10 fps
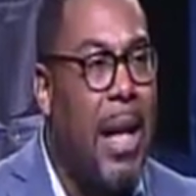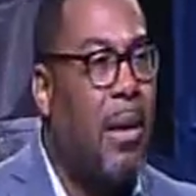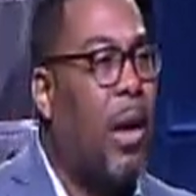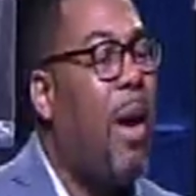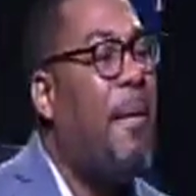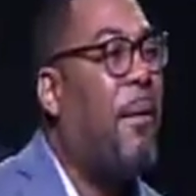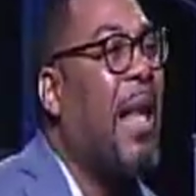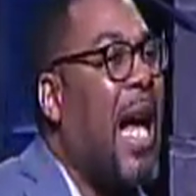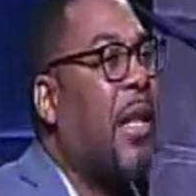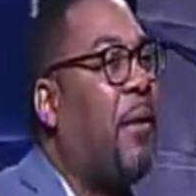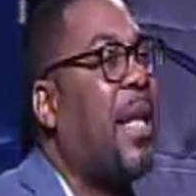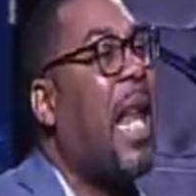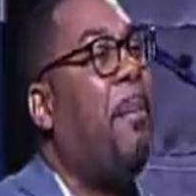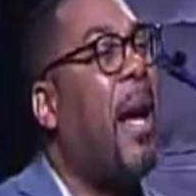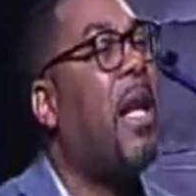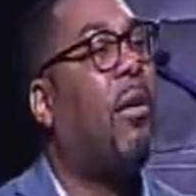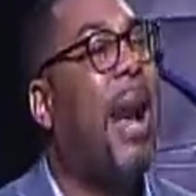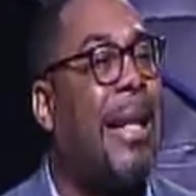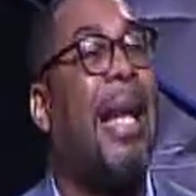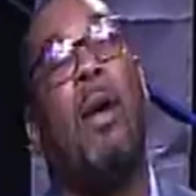the great philosopher Teddy
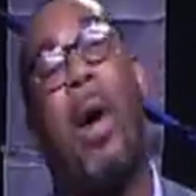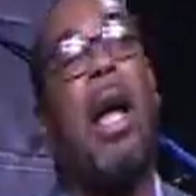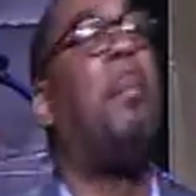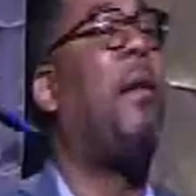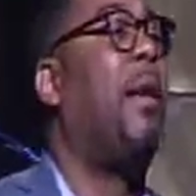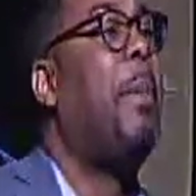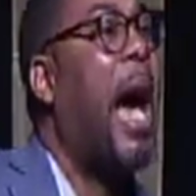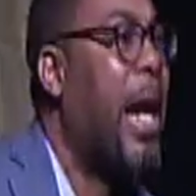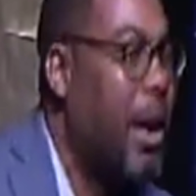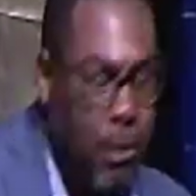Pendergrass said, wake up everybody.